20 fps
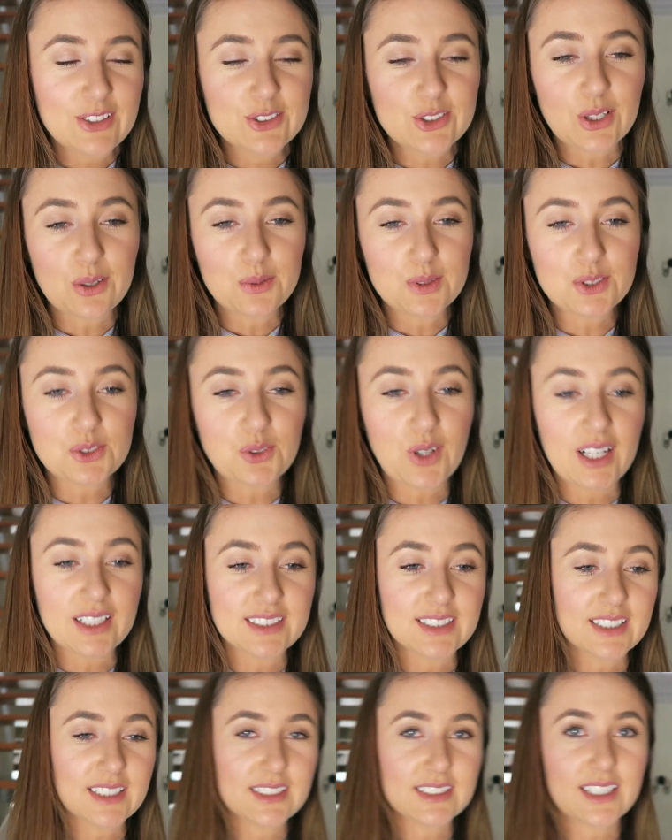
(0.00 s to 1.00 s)
So I was
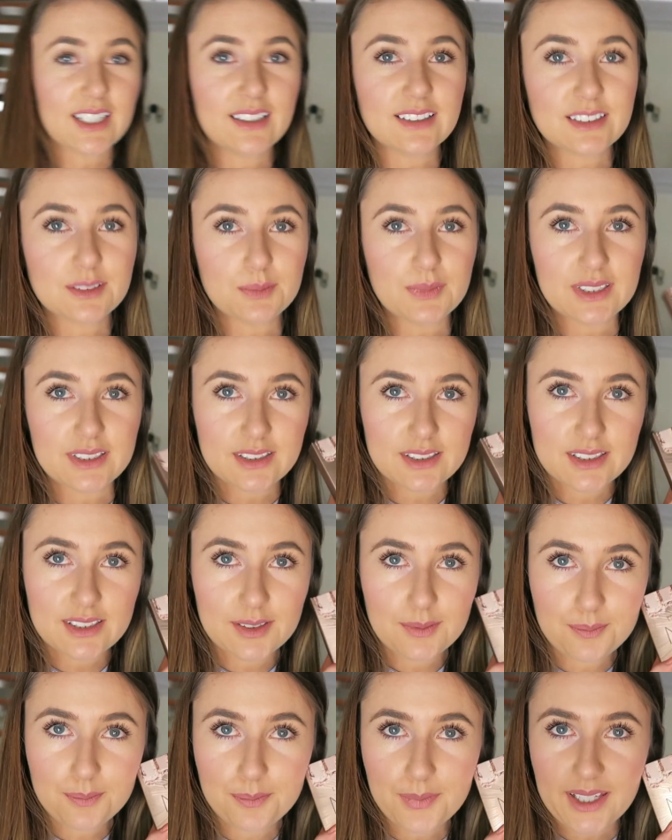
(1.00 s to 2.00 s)
right, it is the
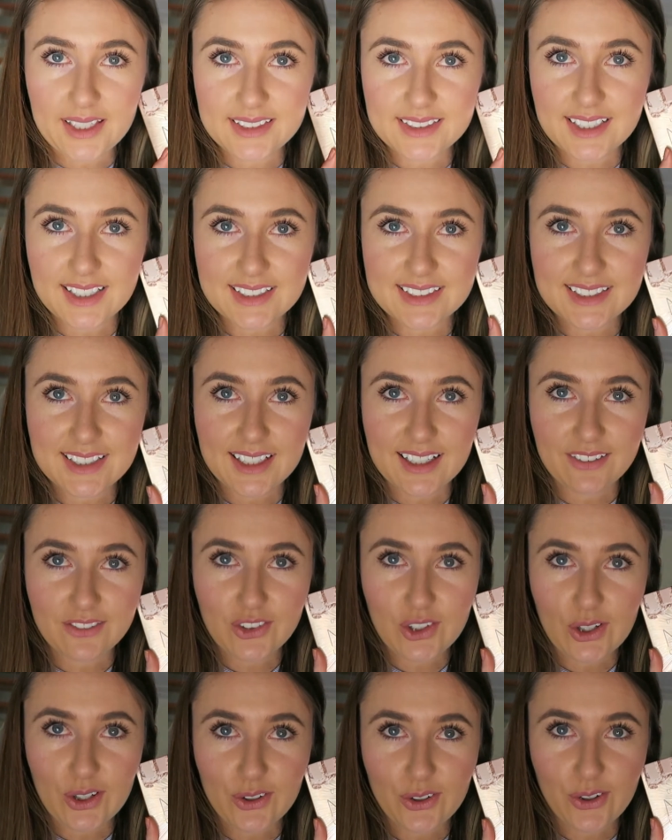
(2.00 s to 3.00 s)
Ultimate Basics that
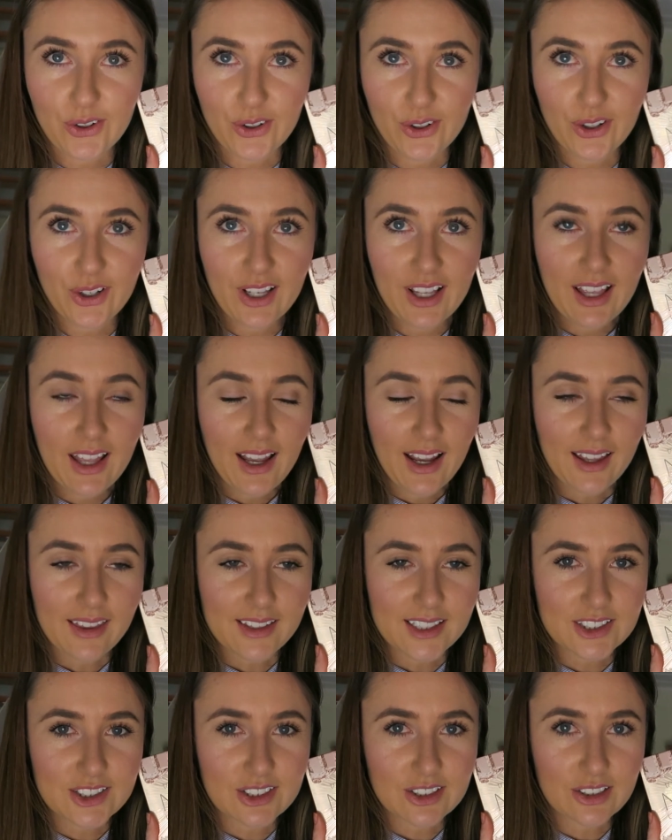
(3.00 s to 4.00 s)
I've got her. I
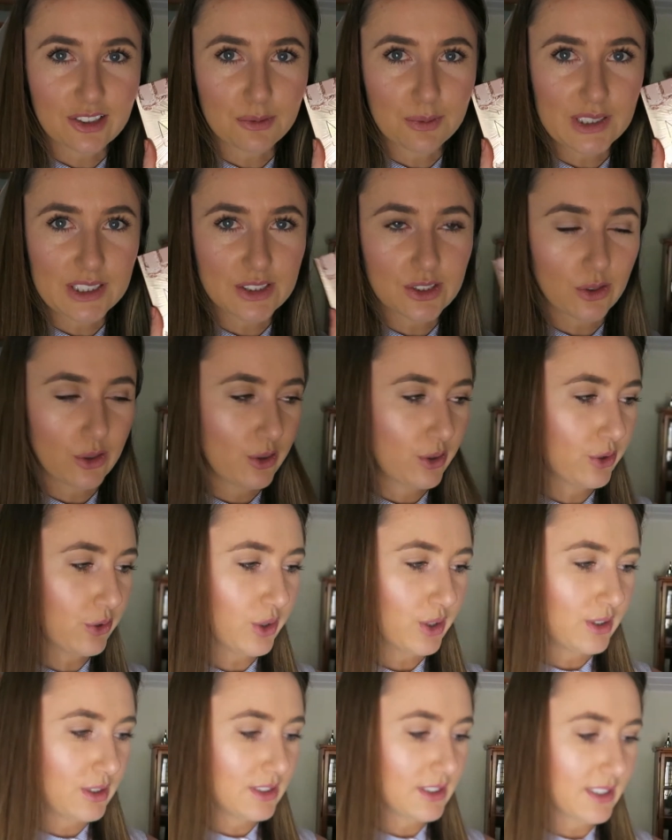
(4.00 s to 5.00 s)
think she's going to be so
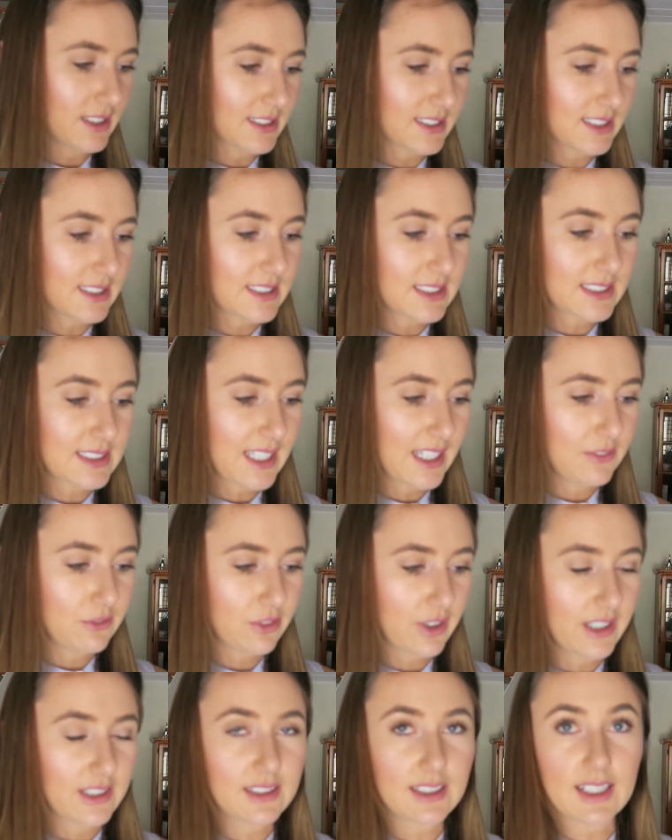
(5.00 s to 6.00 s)
thrilled. This is the same
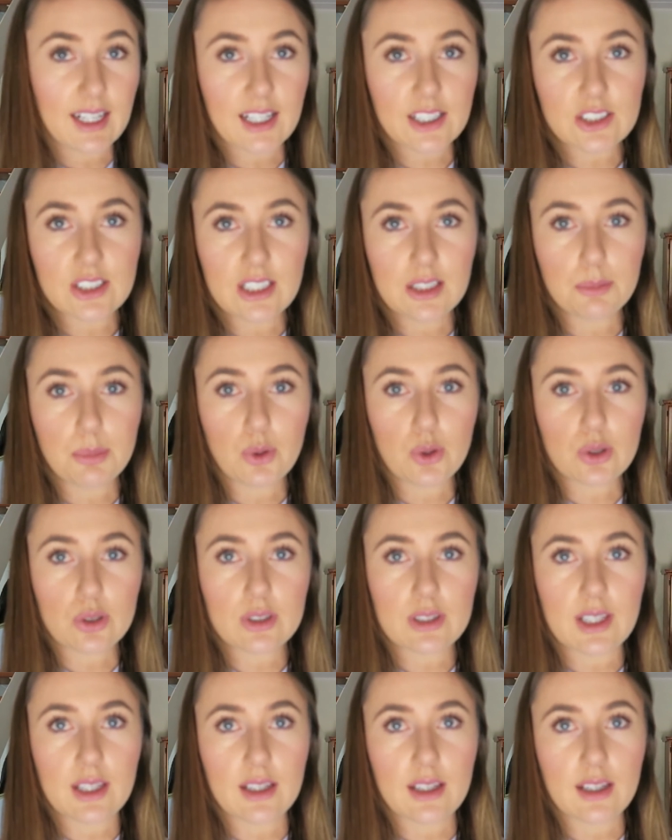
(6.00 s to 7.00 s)
friend that actually
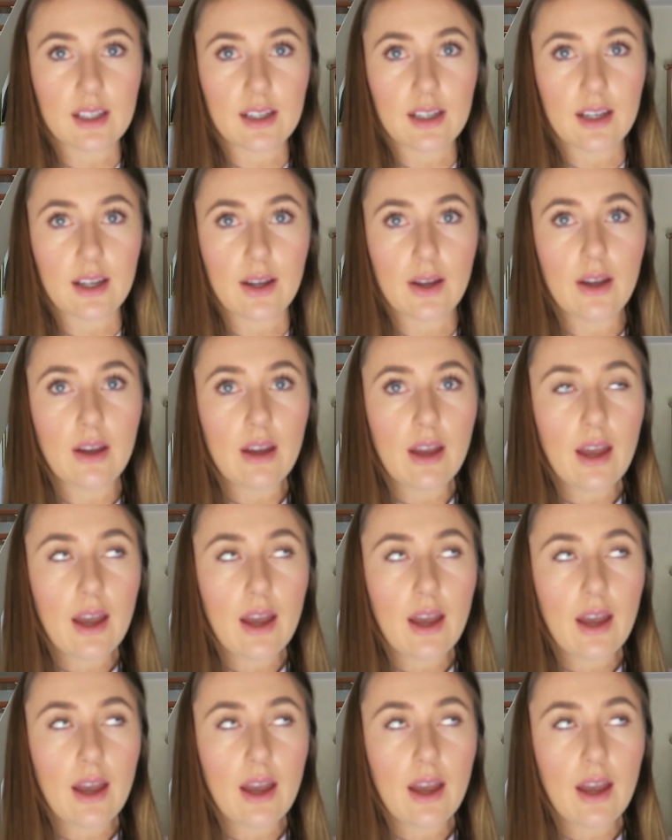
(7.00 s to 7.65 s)
bought the